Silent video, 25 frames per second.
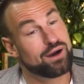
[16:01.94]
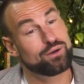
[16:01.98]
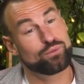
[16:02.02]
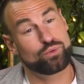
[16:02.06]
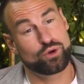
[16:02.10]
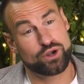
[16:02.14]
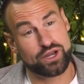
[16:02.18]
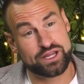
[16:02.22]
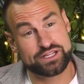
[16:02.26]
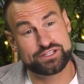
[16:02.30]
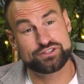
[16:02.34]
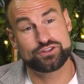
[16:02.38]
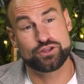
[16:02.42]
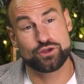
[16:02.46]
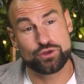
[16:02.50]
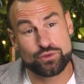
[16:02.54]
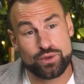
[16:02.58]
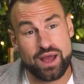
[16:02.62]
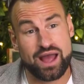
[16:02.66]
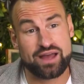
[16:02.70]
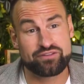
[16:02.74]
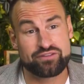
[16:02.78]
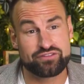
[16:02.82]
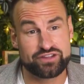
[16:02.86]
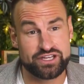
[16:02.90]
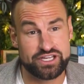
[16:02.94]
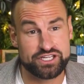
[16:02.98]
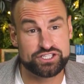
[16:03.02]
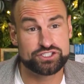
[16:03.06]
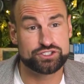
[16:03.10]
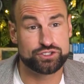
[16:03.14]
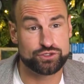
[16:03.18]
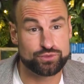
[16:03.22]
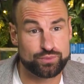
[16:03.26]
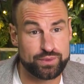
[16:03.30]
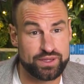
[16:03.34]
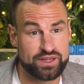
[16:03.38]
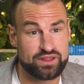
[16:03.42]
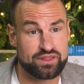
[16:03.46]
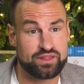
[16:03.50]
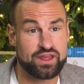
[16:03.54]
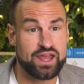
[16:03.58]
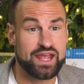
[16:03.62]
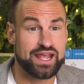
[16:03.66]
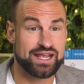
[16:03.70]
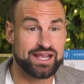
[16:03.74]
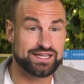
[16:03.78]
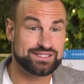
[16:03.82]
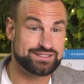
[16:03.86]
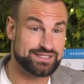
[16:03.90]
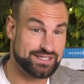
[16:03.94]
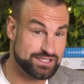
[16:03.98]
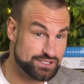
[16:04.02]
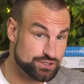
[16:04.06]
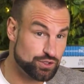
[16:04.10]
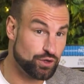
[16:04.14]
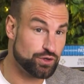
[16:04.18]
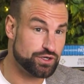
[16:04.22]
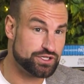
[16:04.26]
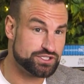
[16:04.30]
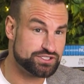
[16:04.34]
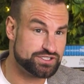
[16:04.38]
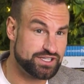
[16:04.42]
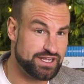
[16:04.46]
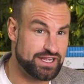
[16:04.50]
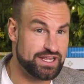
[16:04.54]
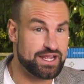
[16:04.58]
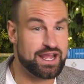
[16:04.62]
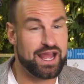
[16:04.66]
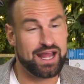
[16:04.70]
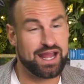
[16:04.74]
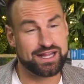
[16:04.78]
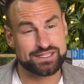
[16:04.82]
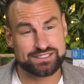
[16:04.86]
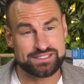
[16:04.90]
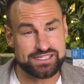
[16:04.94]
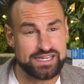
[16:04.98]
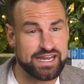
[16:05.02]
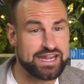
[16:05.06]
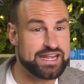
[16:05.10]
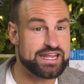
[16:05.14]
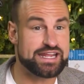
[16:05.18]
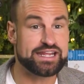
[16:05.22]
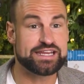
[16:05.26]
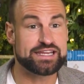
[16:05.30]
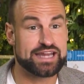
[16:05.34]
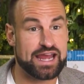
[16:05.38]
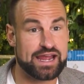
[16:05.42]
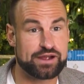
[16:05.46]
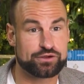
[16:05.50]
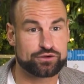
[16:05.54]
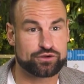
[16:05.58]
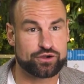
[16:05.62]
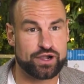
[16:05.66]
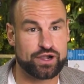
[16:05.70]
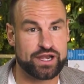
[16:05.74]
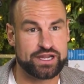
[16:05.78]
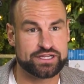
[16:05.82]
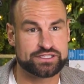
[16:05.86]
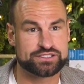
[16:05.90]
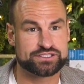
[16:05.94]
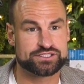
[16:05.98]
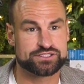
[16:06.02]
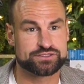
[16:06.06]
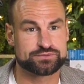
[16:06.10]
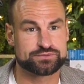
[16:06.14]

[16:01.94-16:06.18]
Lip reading: what I do have an issue with is dishonesty and sneaky downgrades.